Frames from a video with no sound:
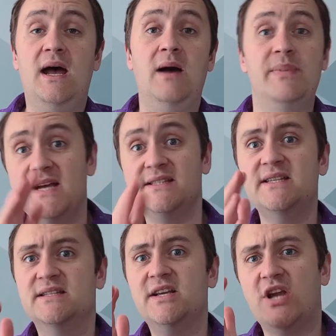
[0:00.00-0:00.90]
Because
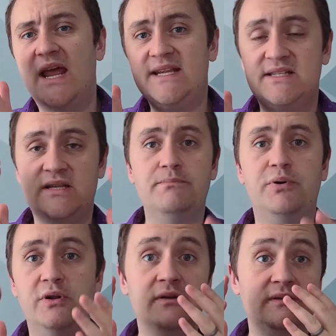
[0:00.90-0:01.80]
this is such a
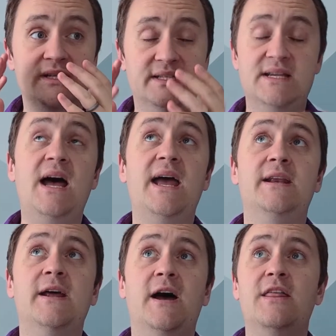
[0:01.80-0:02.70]
simple
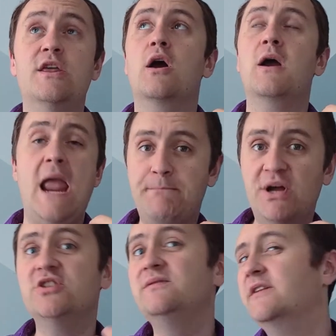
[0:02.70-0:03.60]
design, there are a
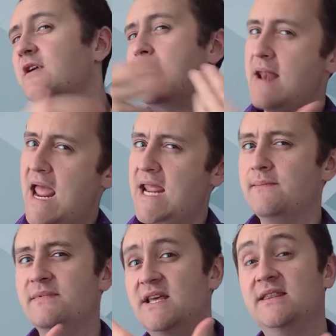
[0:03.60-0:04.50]
bunch of different
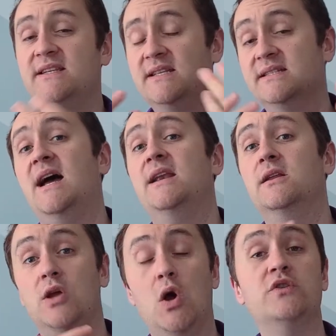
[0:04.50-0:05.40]
names that this
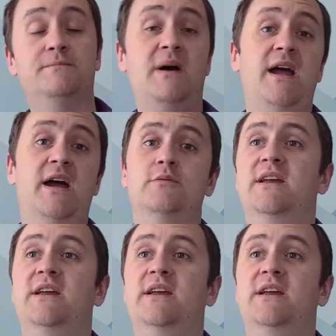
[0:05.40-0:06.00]
design goes by. You